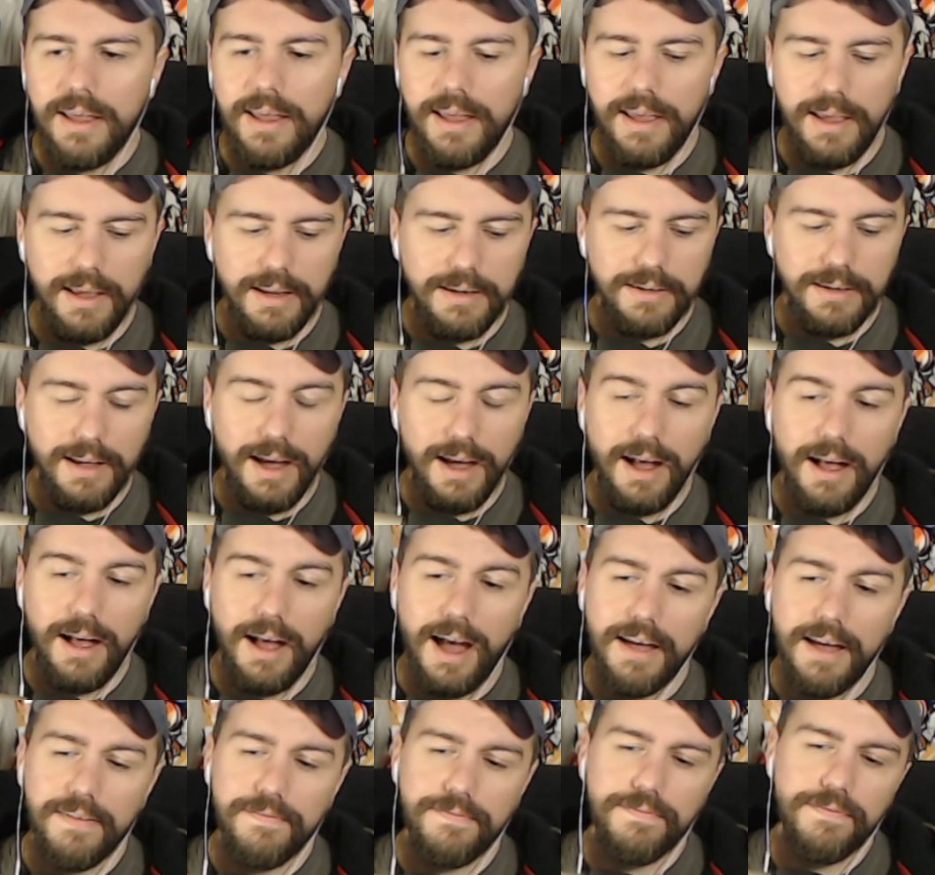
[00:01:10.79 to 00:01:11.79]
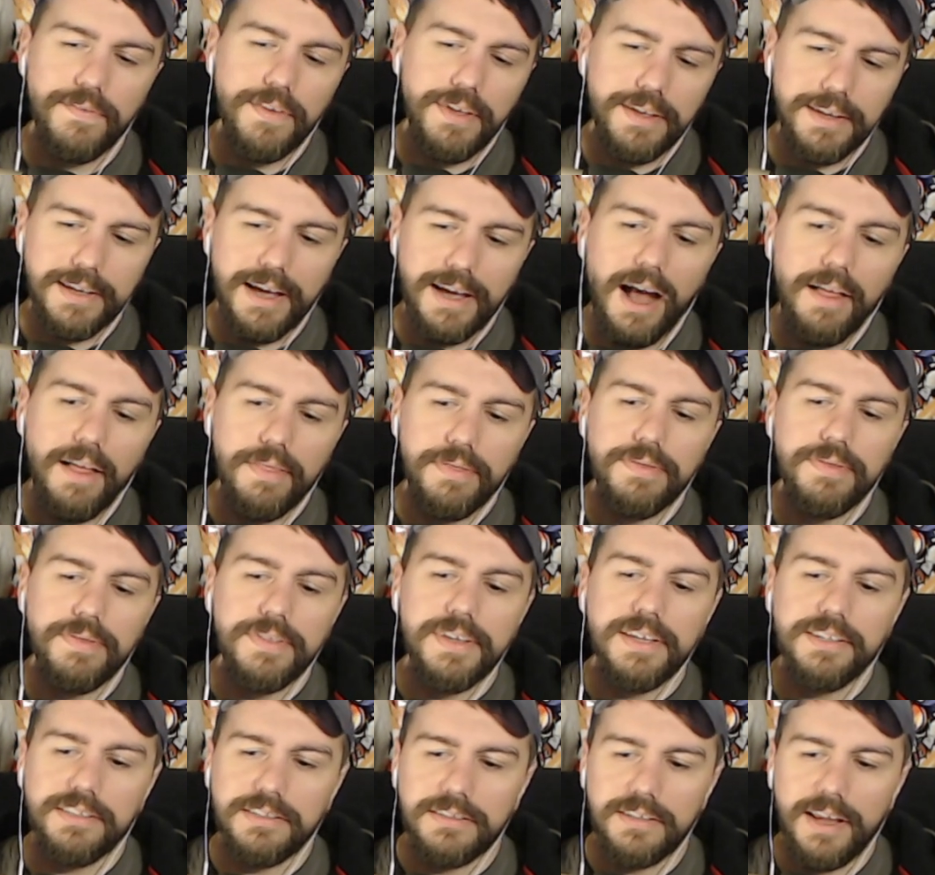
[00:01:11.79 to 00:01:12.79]
And I've gotten
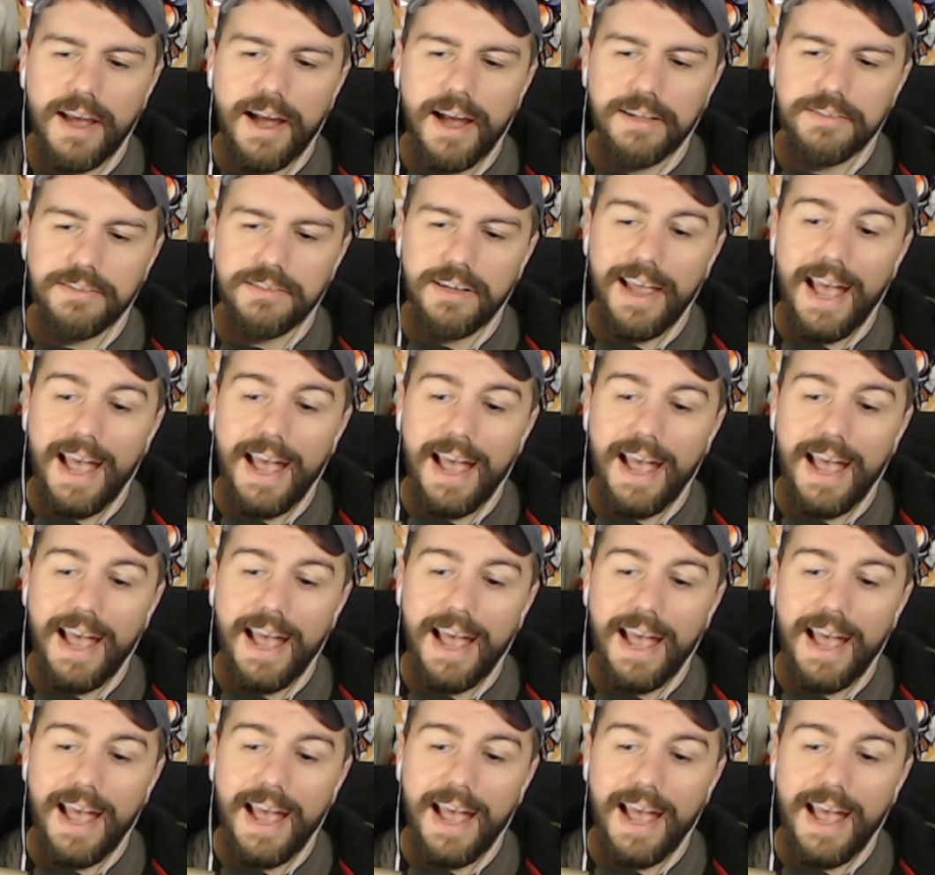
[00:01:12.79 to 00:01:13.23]
these stats.